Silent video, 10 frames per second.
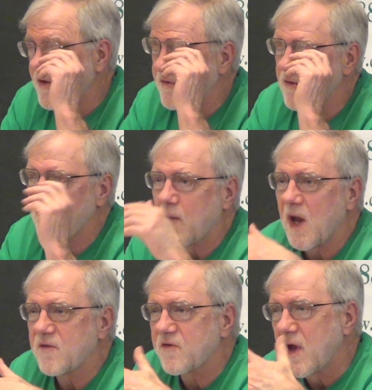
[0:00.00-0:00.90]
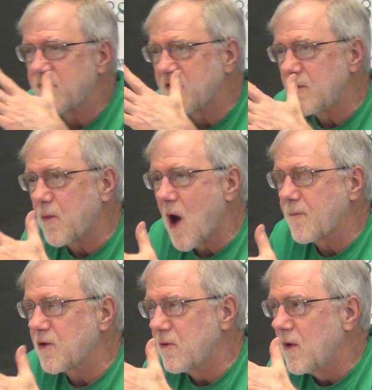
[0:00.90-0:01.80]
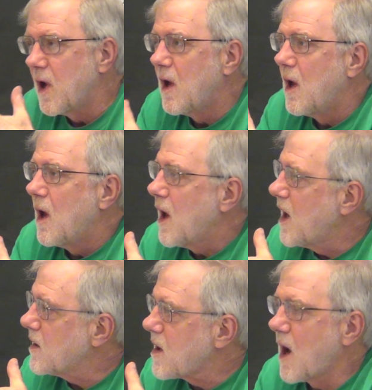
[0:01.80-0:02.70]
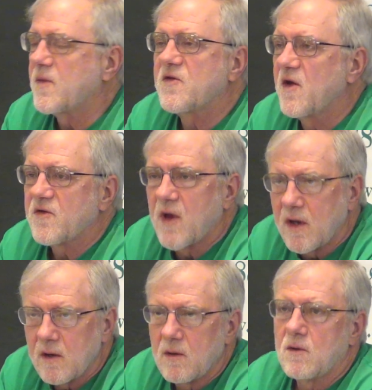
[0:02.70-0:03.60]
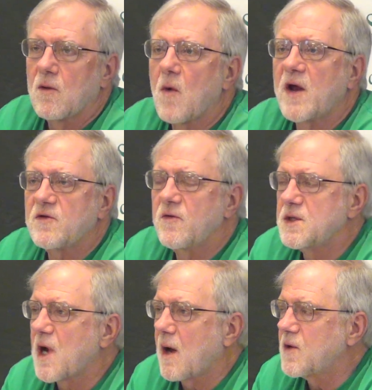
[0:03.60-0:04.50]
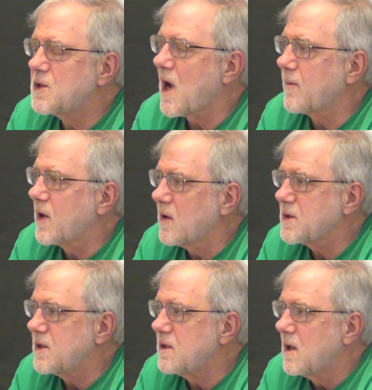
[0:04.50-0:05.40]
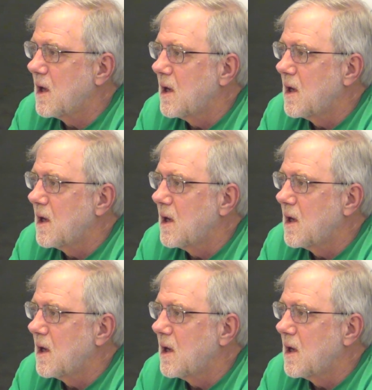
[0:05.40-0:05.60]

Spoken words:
These are demands that seem popular and common sense, like the right to a job, the job guarantee